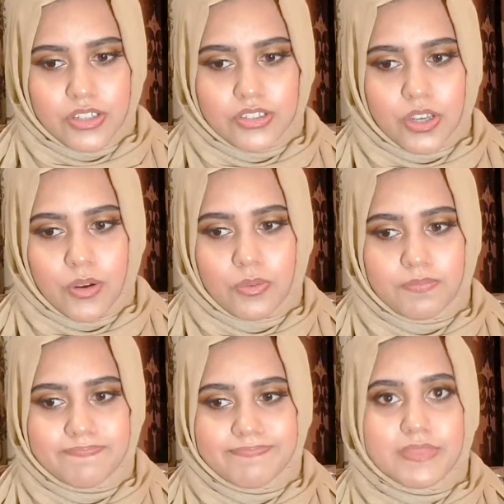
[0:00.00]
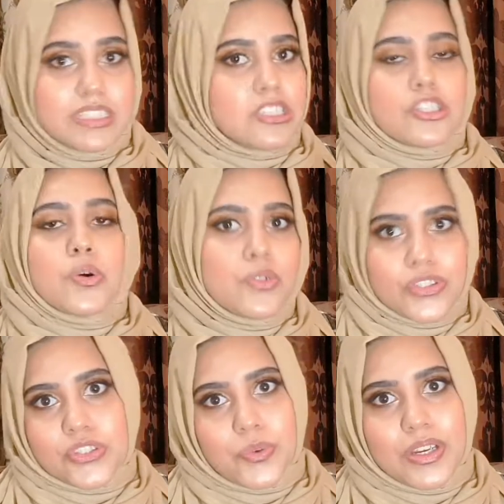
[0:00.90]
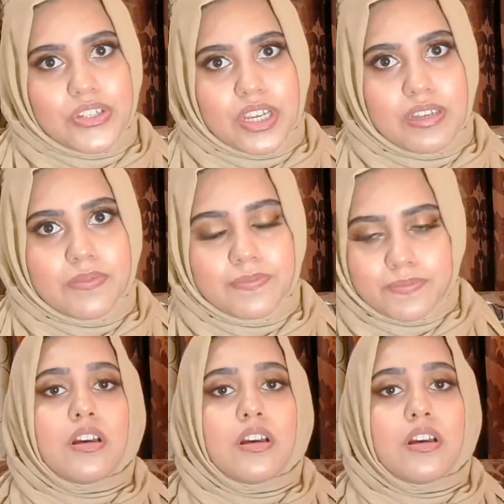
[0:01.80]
So this is the whole situation.